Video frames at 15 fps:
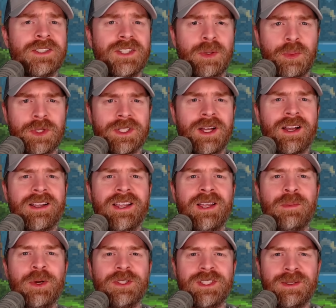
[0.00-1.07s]
up, we're talking
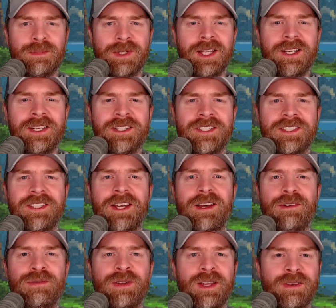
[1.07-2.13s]
about some Linux
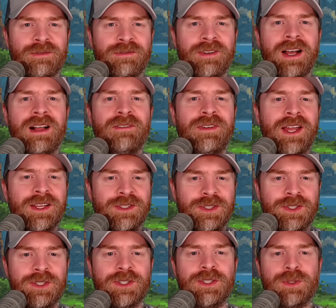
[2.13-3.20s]
stuff, and Valve has
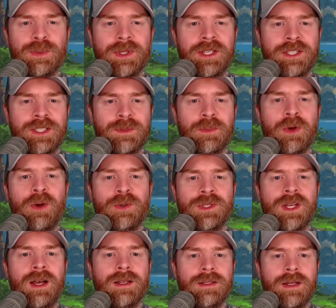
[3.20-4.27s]
just released
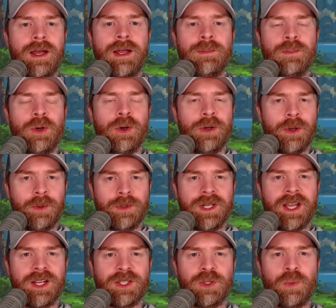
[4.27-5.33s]
Proton nine point oh
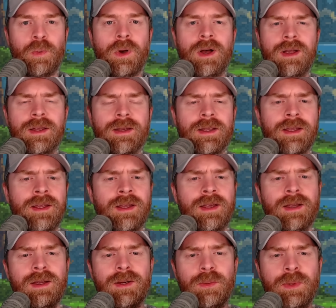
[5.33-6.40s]
dash one.
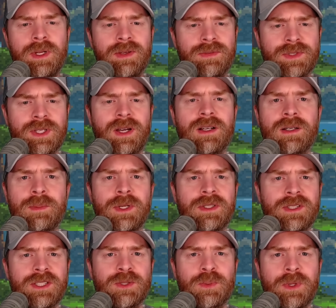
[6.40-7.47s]
We have talked
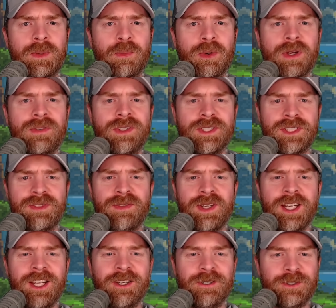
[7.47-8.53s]
about this one in previous
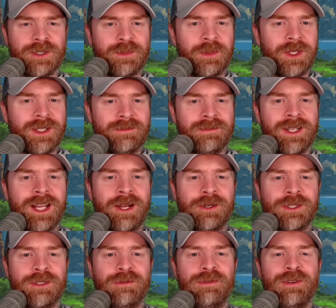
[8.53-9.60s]
videos, but now
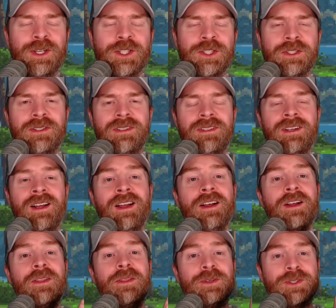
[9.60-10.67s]
it's official.
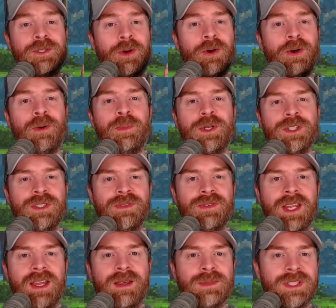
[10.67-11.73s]
There's a whole bunch of
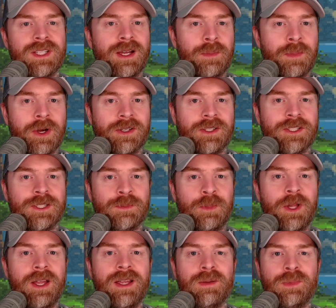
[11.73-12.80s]
games now marked as
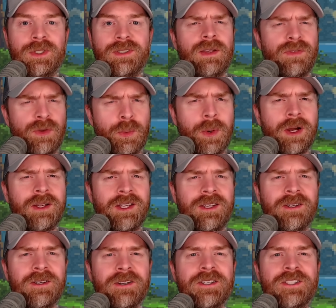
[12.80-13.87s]
playable. If you are
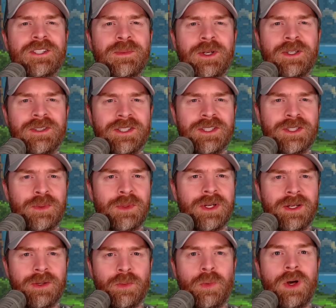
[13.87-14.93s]
curious about this one
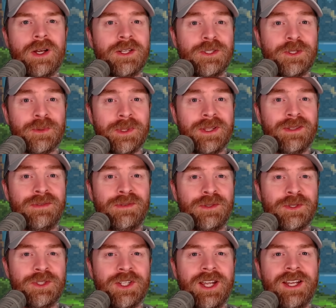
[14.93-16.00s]
and wanted to read the full
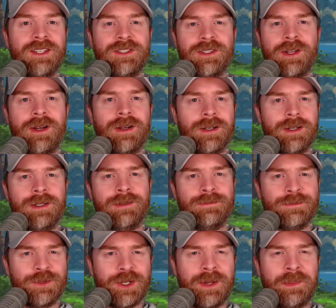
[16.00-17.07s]
changelog, I'll
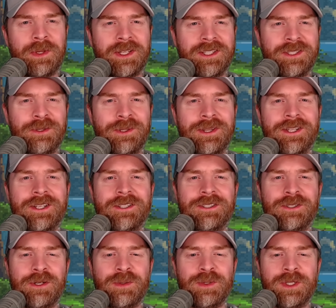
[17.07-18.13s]
drop a link to it in the
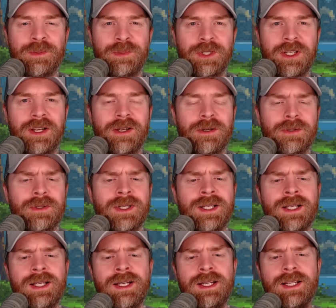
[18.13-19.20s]
description below.
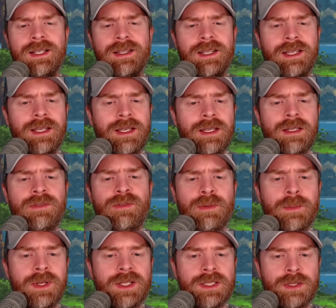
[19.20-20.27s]
The
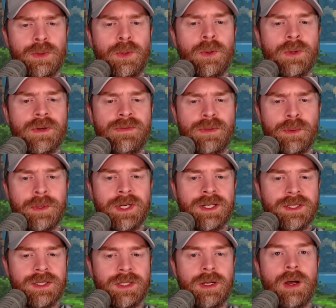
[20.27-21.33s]
infamous Lord of the
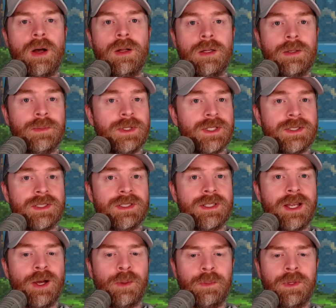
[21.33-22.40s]
Rings Gollum is
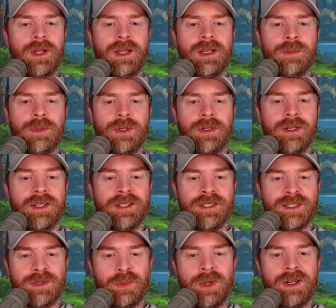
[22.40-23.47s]
now playable,
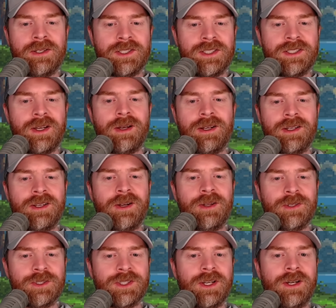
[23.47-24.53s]
as well as Sonic Colors